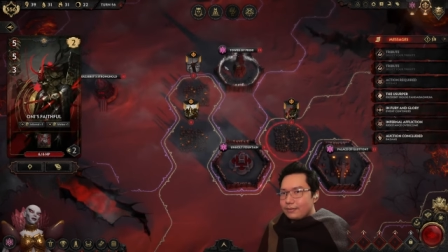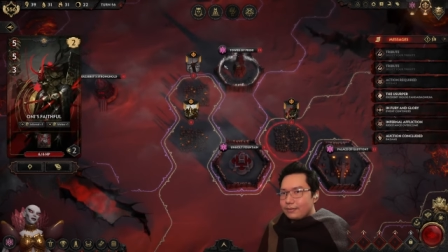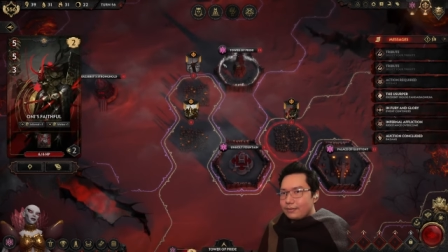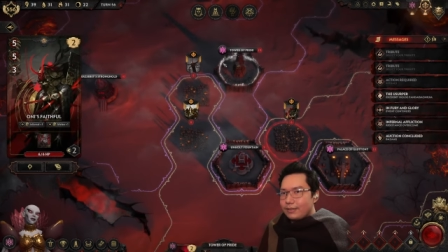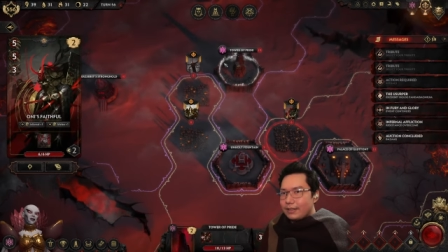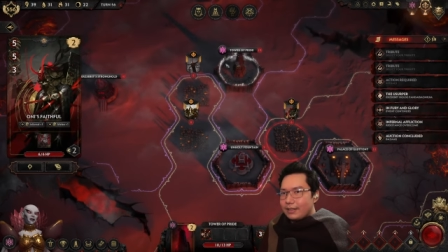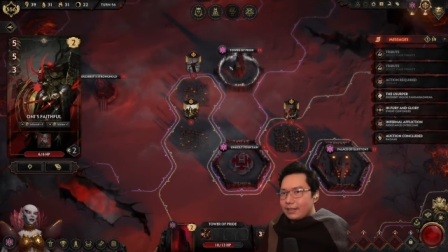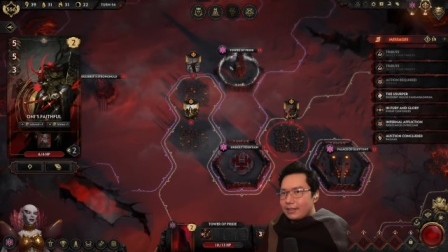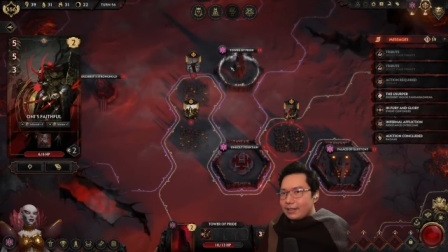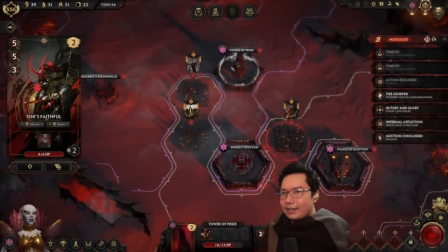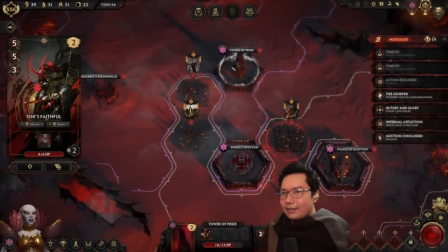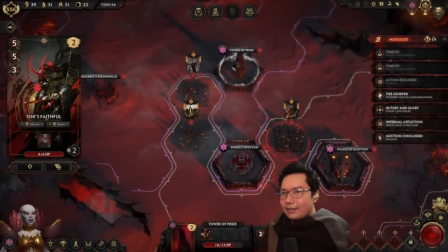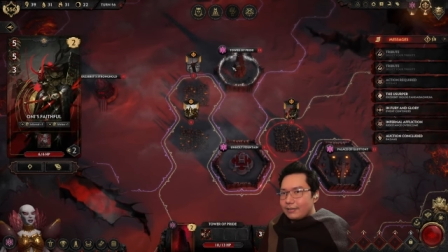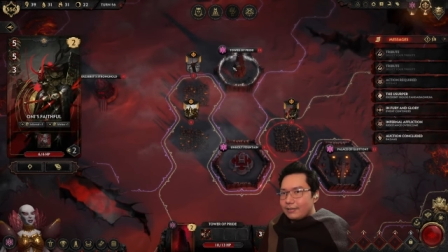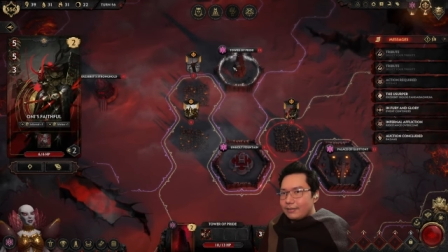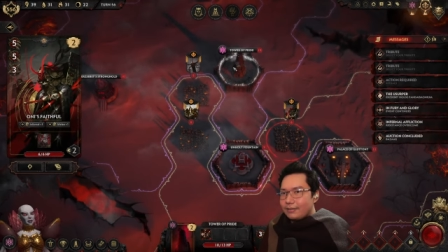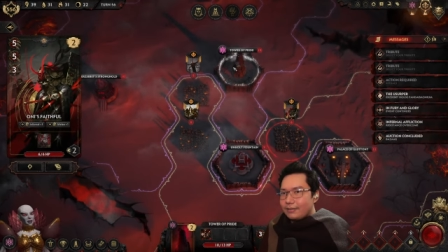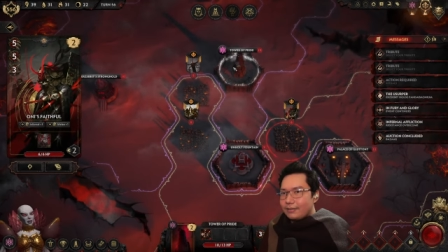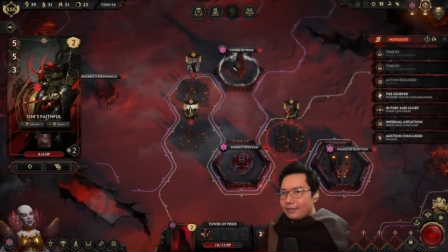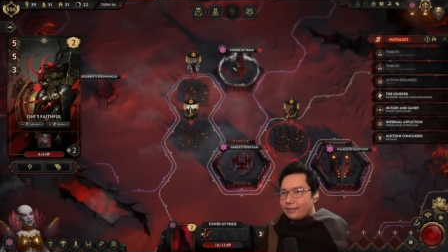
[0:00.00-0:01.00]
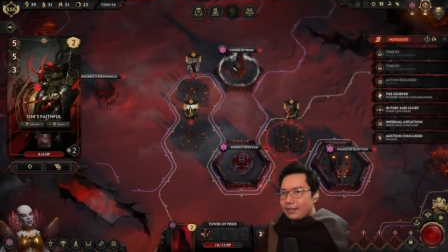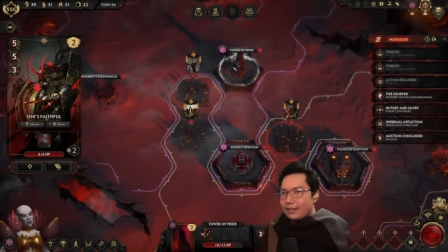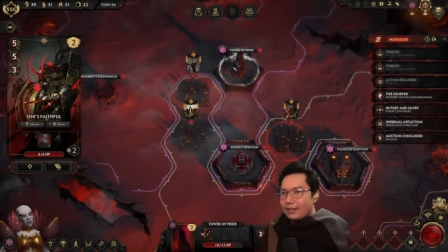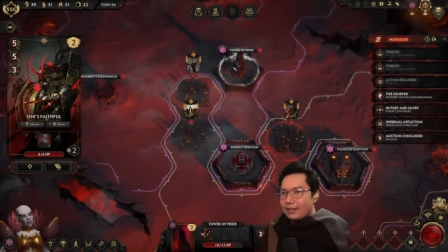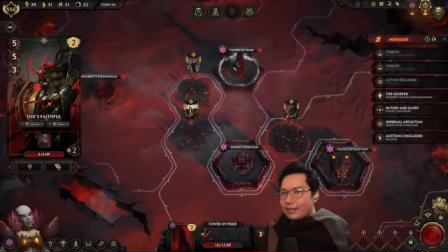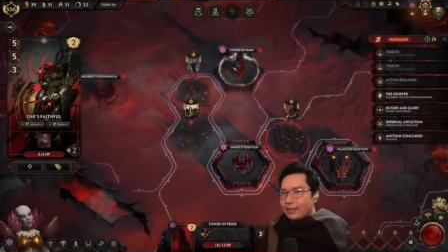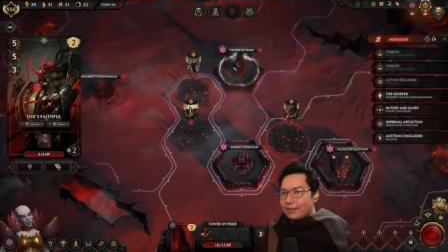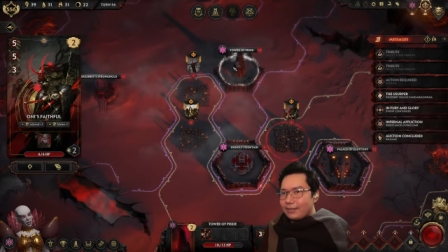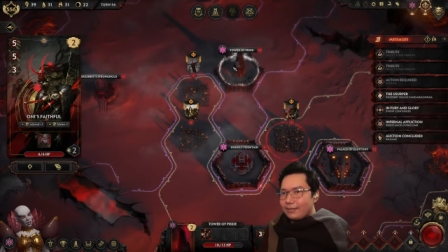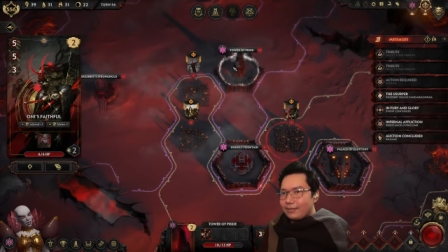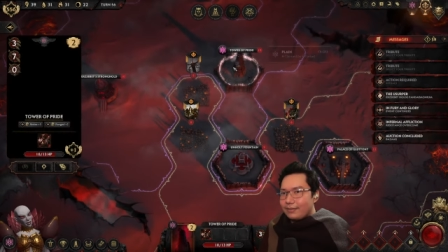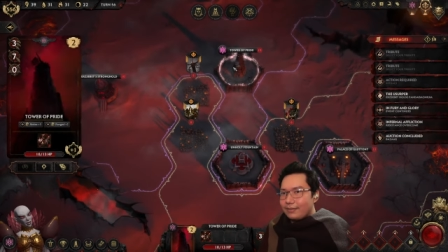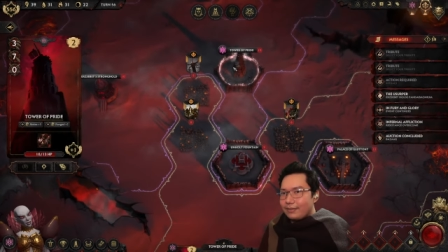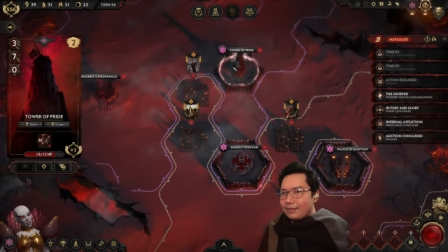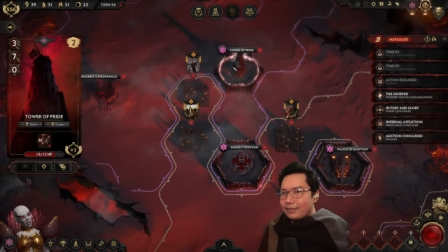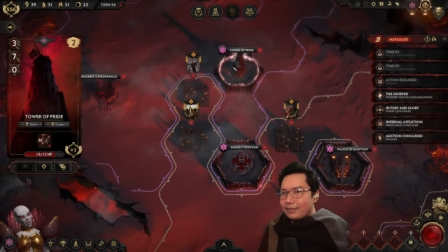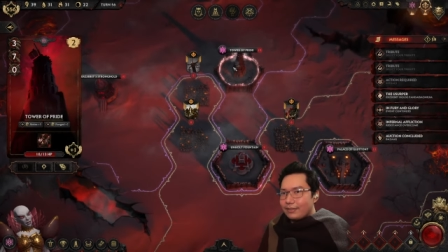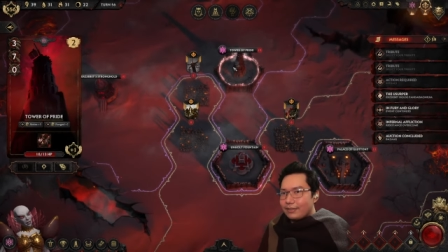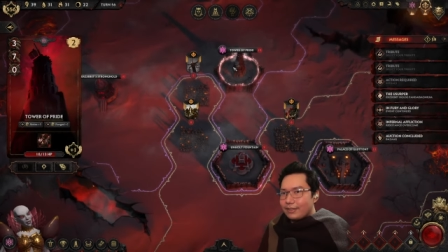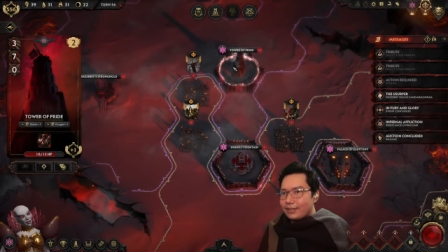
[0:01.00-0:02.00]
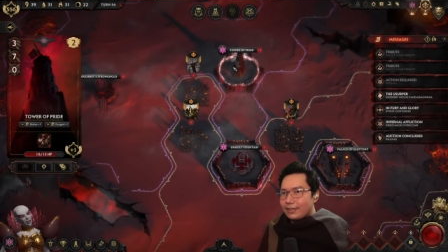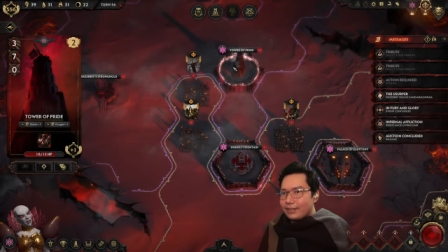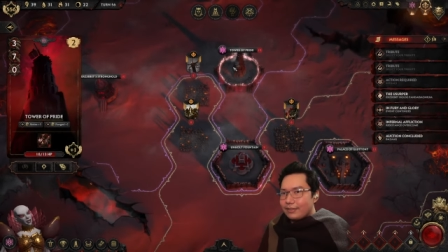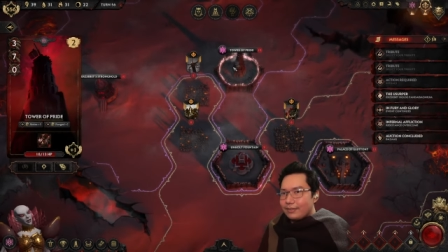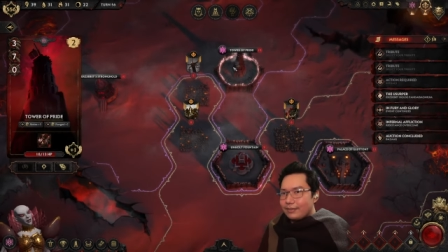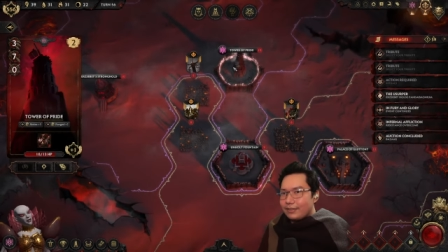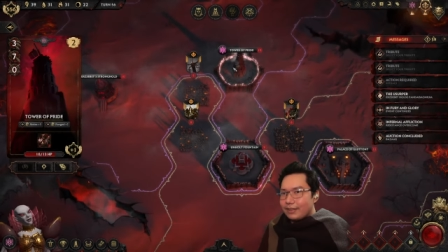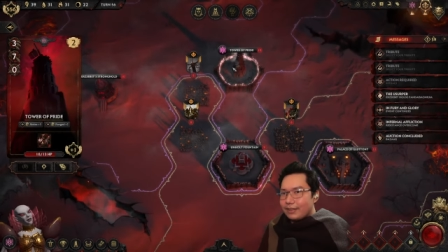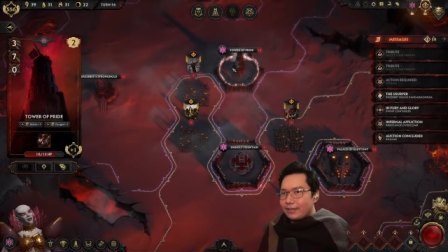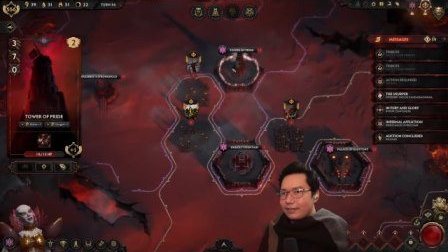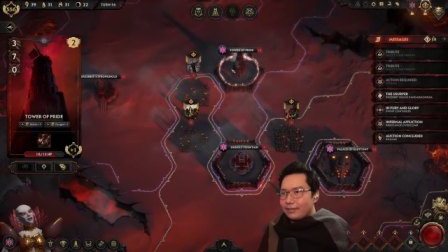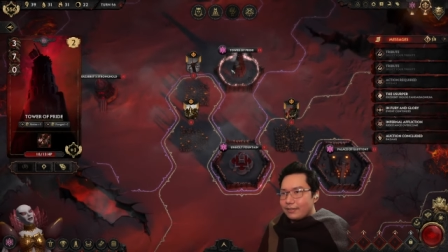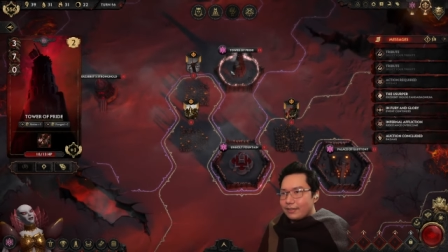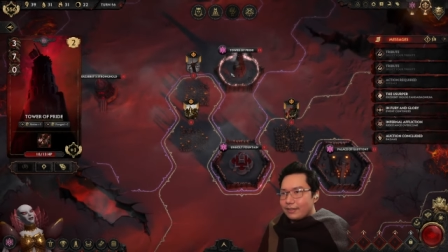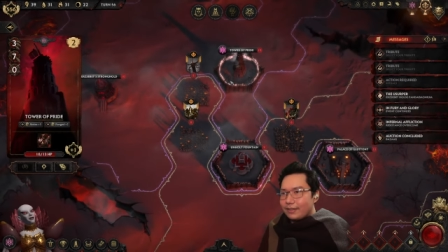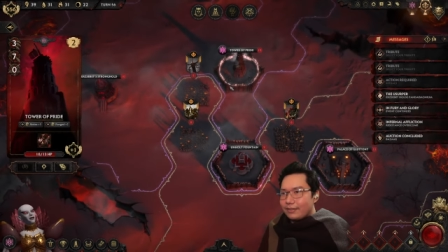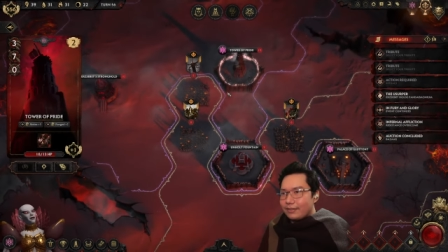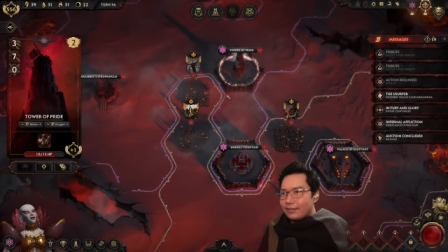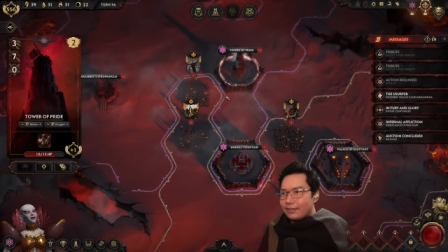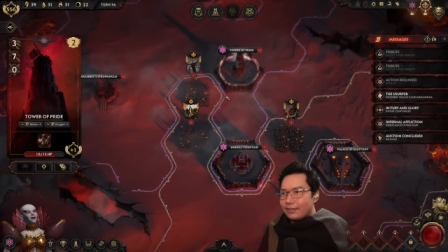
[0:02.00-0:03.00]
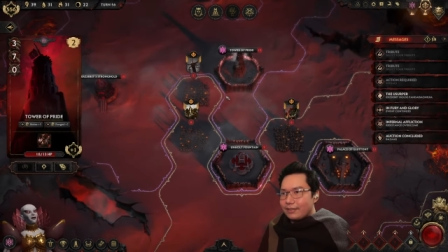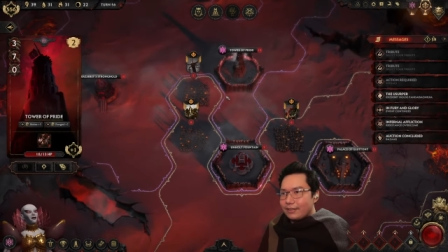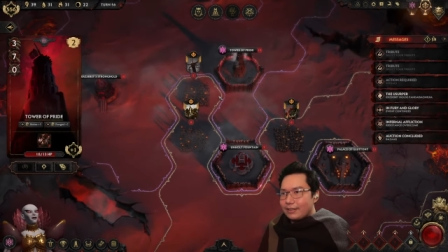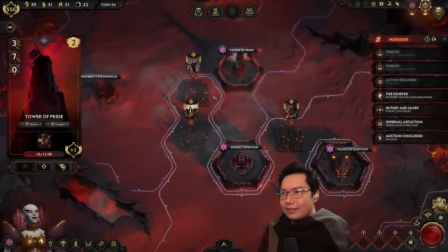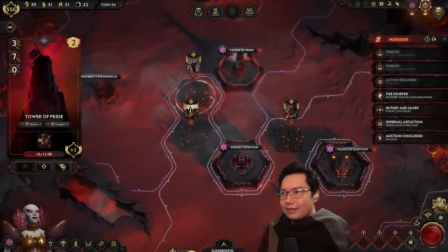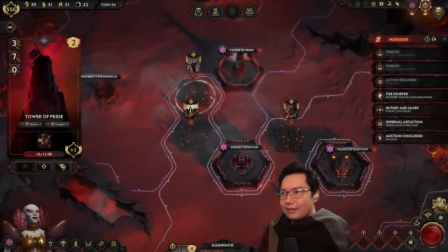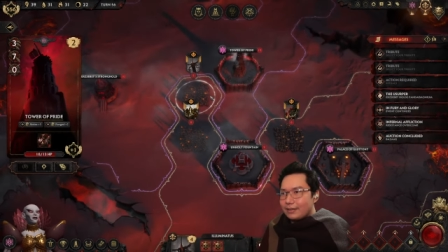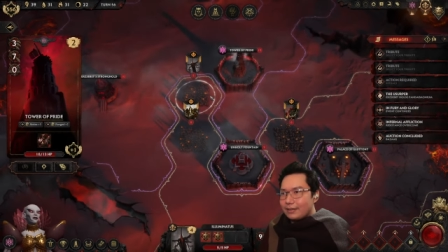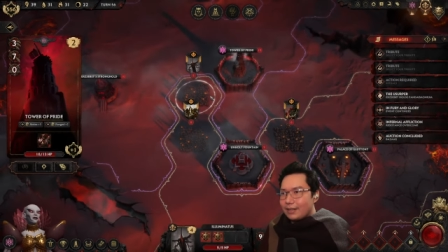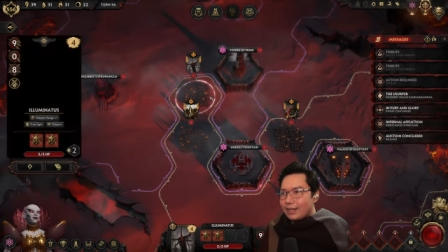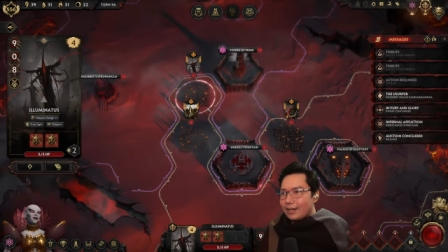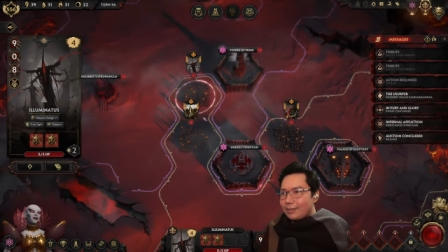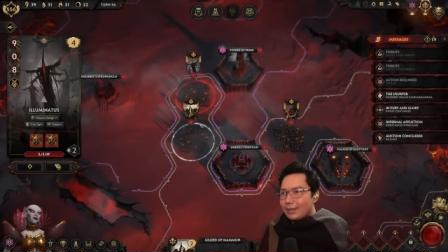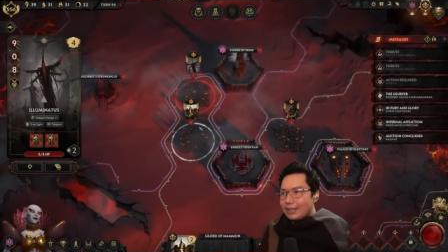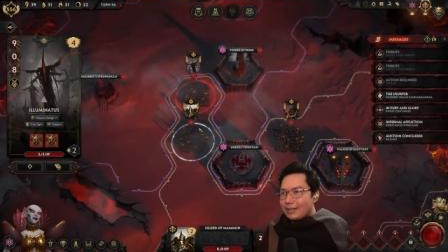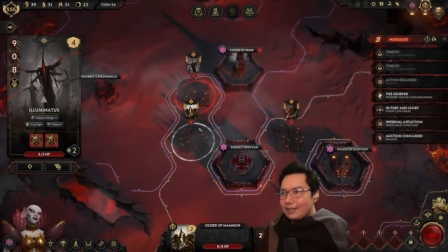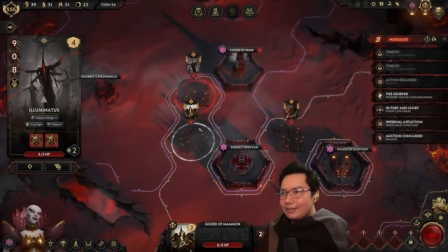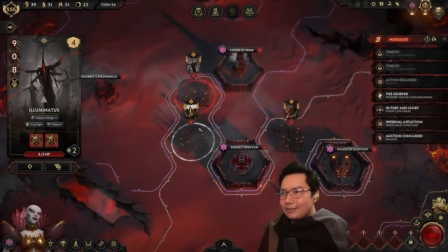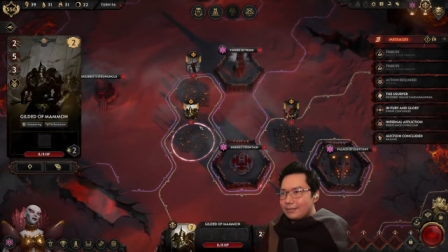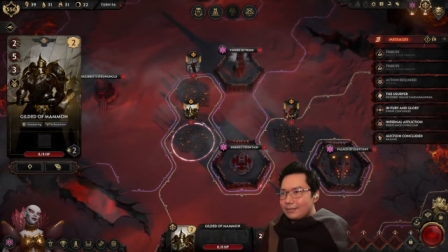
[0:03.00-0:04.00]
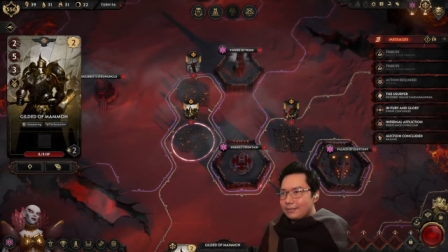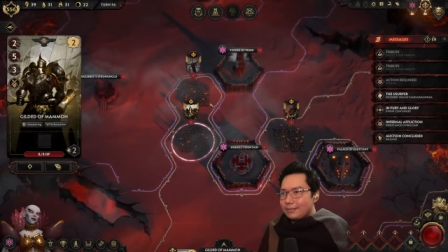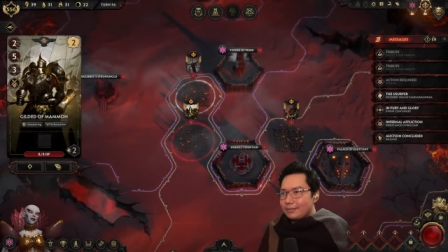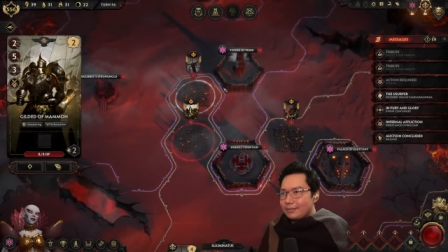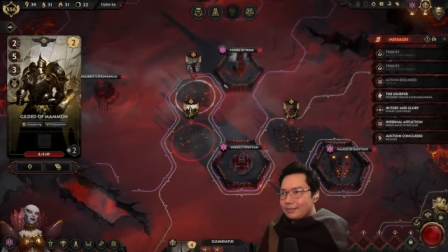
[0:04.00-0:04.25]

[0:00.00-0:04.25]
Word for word: Five, five, three. Five, five, three. I mean...